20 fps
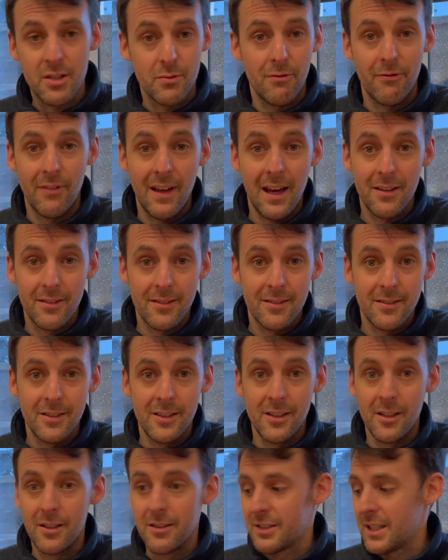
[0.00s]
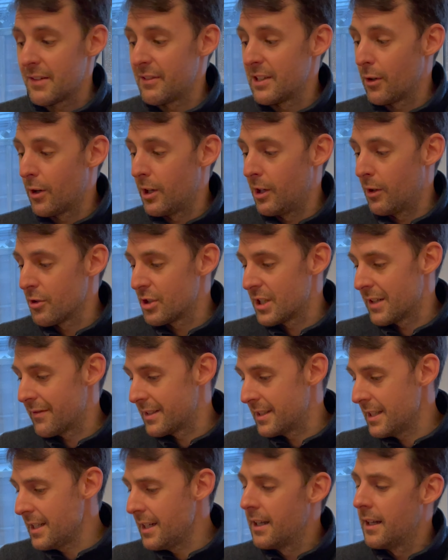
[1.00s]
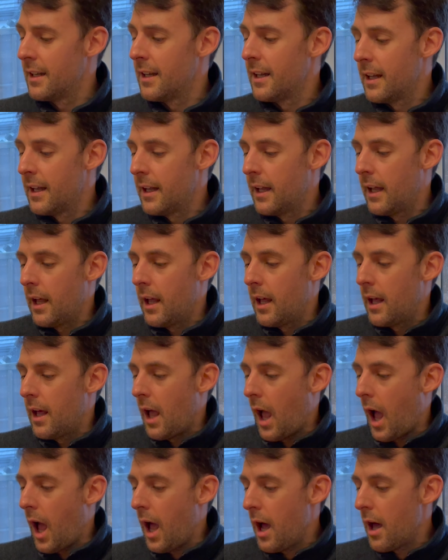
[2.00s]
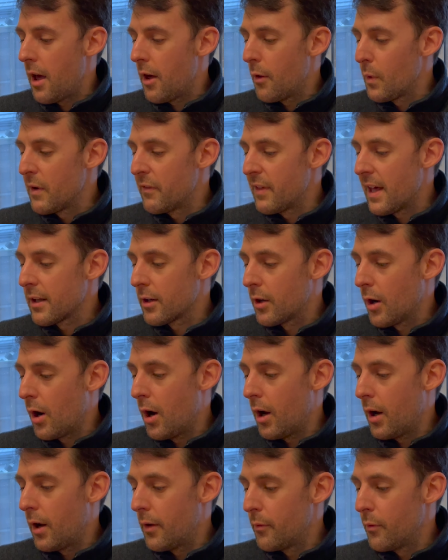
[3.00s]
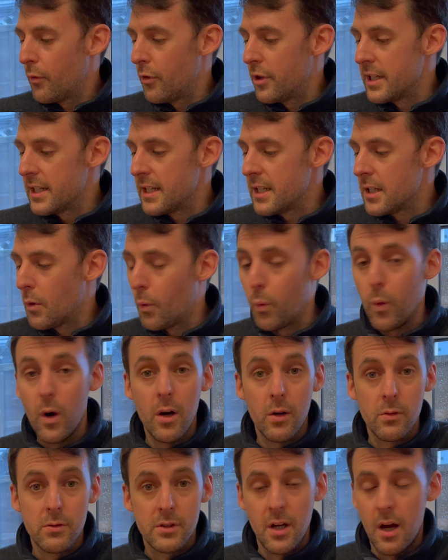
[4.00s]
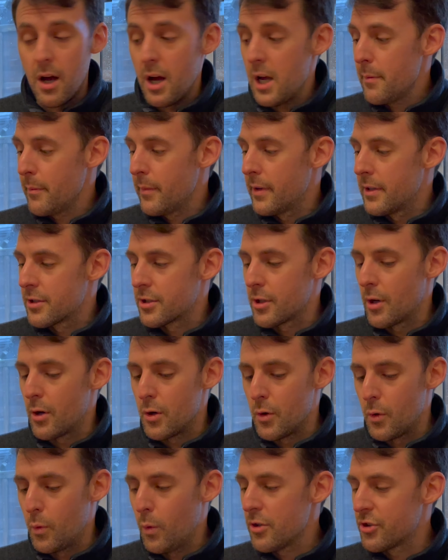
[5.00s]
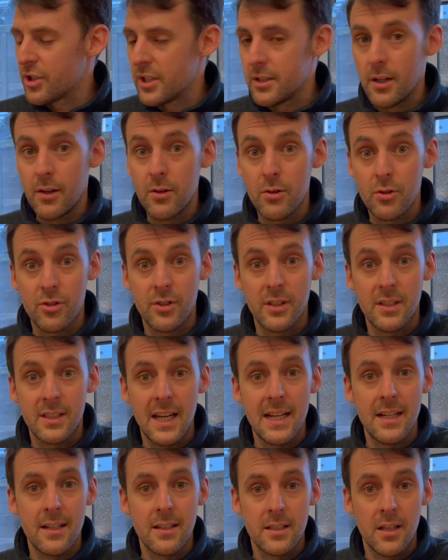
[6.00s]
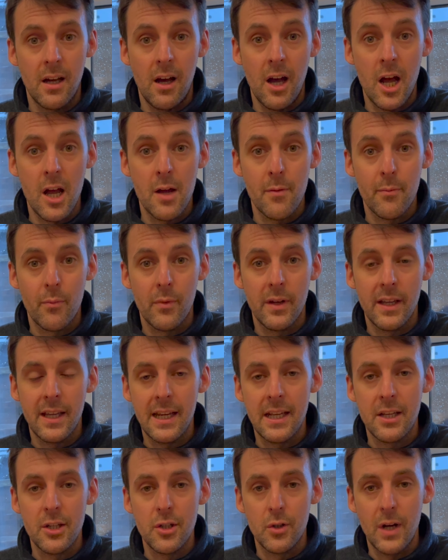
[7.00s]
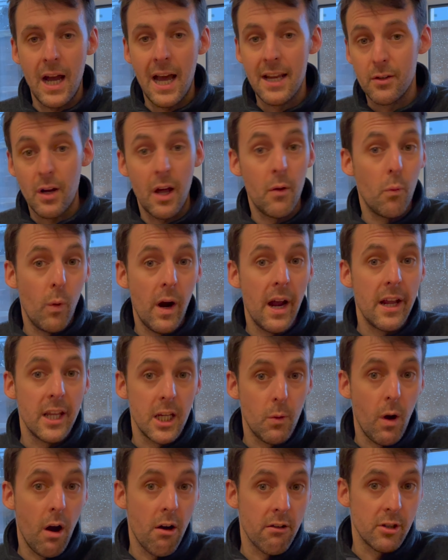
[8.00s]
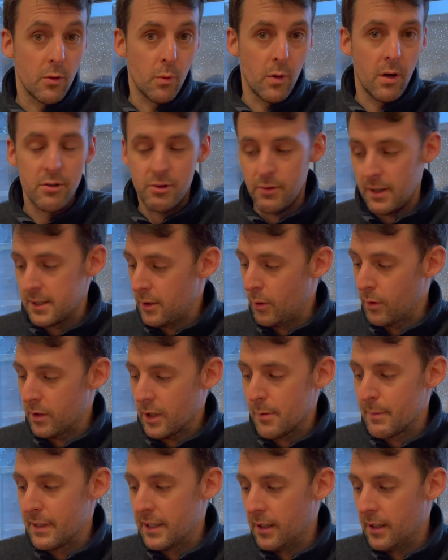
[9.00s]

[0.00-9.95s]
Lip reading: with that. It's definitely got longevity. We've then got the world time. So once it knows the date and time and where you are in the world, so I told it I'm in